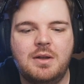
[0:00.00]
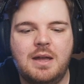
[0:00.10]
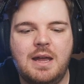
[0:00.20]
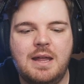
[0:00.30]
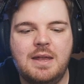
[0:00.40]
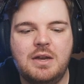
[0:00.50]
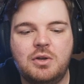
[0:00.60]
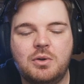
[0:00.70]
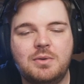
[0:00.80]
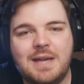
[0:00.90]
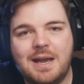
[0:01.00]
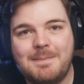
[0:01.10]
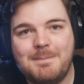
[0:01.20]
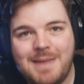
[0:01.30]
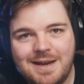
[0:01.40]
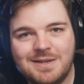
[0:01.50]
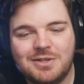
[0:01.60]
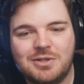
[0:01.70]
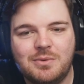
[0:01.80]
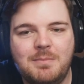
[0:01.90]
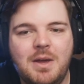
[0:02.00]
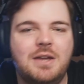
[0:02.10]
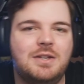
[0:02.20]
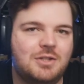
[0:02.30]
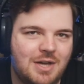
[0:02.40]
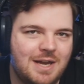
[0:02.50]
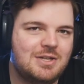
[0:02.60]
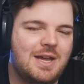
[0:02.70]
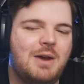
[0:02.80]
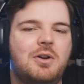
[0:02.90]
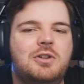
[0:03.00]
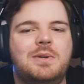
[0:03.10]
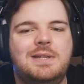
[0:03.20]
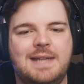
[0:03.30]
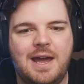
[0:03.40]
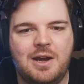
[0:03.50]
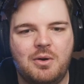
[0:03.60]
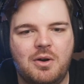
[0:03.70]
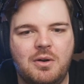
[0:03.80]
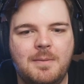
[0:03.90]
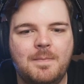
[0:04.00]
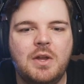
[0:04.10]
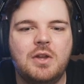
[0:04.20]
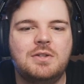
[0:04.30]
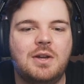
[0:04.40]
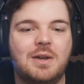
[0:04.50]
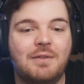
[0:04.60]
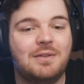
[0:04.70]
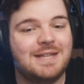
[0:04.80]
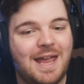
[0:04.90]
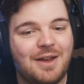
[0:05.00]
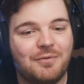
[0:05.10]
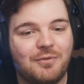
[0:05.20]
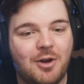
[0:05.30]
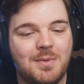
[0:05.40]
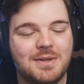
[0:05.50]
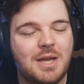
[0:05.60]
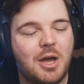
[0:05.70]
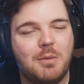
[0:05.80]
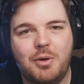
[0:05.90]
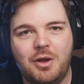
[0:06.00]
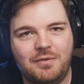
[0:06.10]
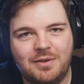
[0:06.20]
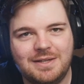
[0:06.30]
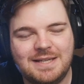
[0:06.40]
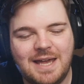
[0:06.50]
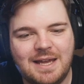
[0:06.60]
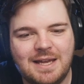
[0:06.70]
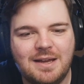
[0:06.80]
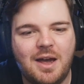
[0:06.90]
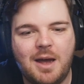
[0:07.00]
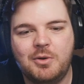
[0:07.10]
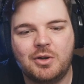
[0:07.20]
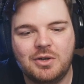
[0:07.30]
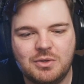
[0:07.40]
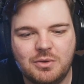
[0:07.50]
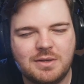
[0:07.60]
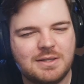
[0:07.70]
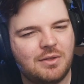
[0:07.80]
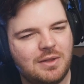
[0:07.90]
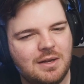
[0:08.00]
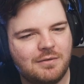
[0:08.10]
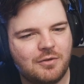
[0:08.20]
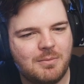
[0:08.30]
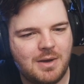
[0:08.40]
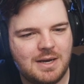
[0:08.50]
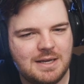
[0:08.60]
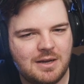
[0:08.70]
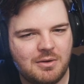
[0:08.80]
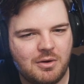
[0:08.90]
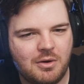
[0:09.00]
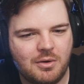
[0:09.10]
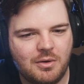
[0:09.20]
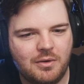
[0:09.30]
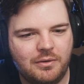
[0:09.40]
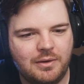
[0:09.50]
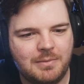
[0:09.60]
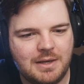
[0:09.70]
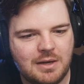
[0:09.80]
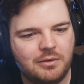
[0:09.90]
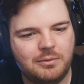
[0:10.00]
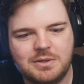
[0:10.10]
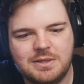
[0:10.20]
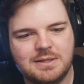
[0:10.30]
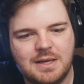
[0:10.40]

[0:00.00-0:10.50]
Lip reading: and then you could also add a manager to him to change the arrow to a down arrow. So you could have a tag of Romans perfectly tagging. I'm not going to do it because I think I've got my down arrow on something else, which is,